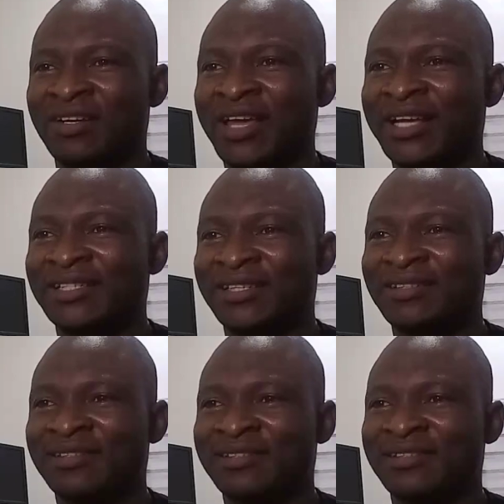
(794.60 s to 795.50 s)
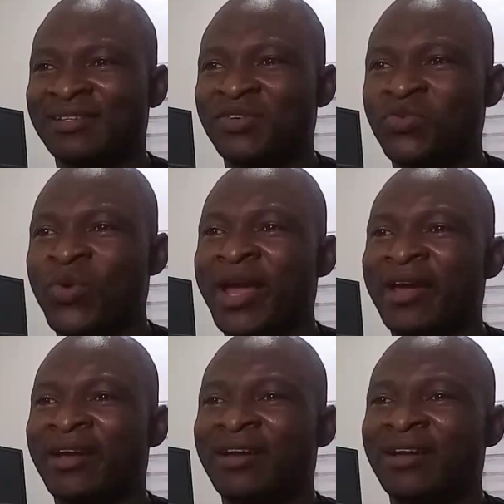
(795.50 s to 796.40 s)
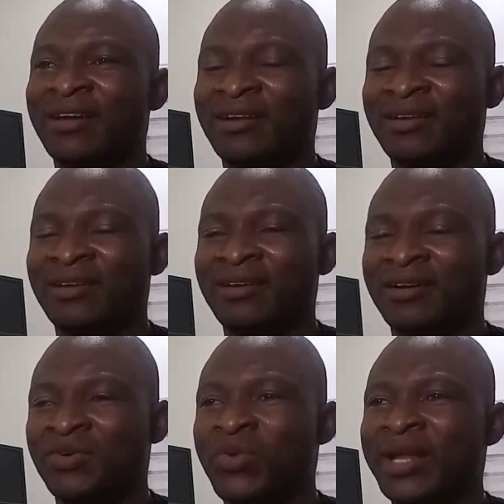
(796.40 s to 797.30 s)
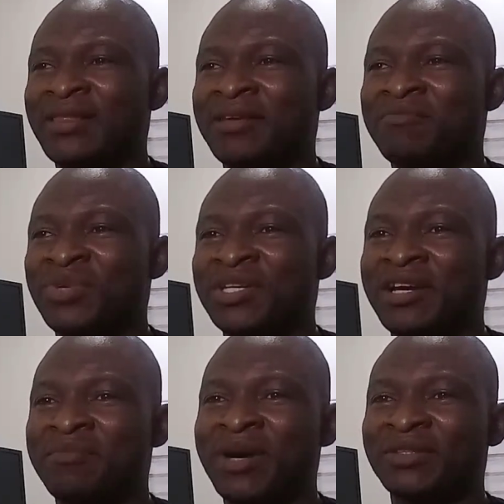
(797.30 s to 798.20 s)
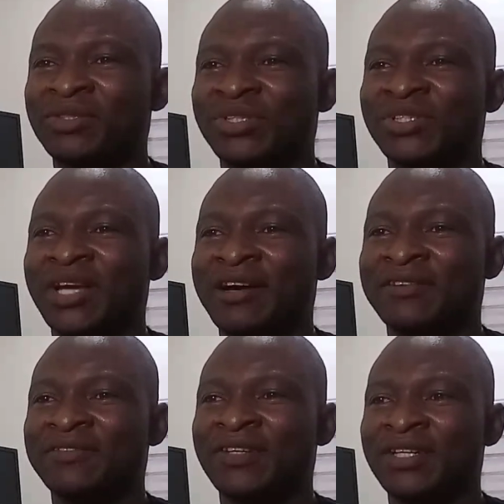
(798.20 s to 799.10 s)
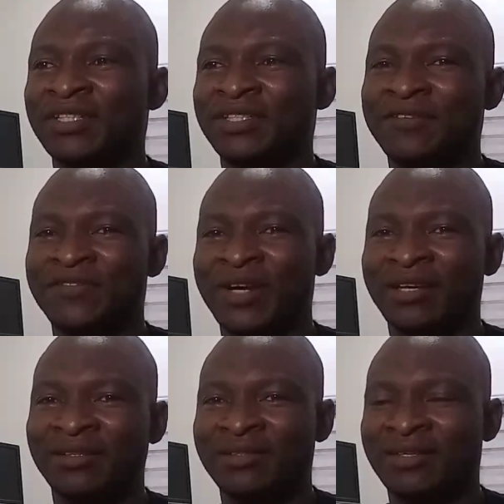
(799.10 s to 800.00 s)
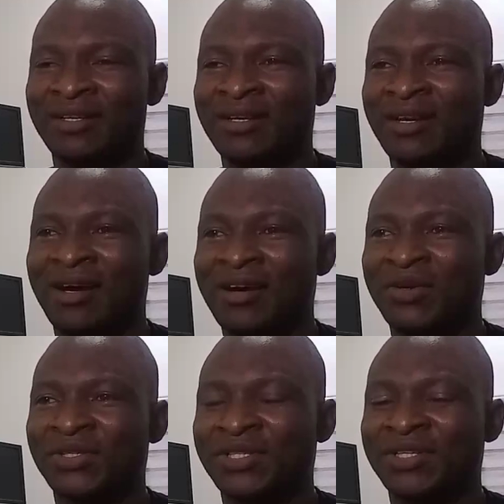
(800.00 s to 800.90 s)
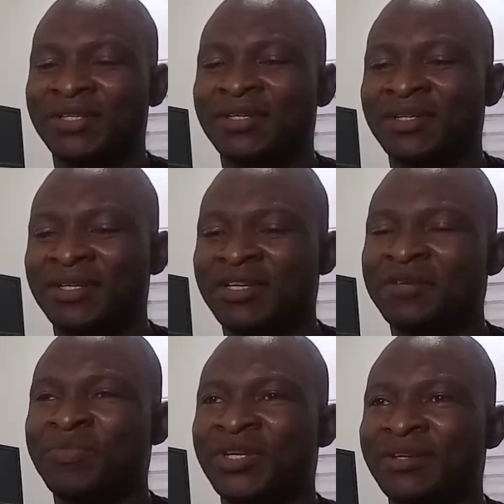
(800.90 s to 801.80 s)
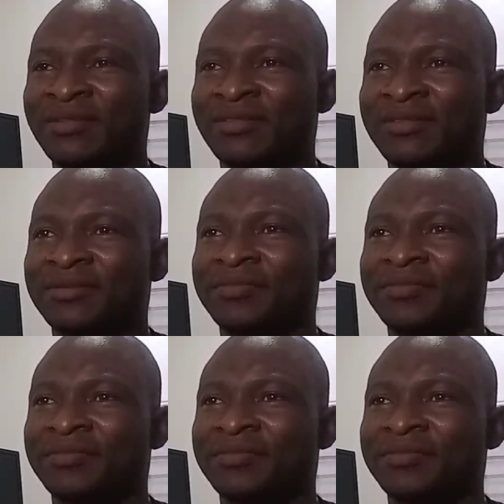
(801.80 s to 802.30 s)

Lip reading: exits where when the media boundaries have different acoustic impedance.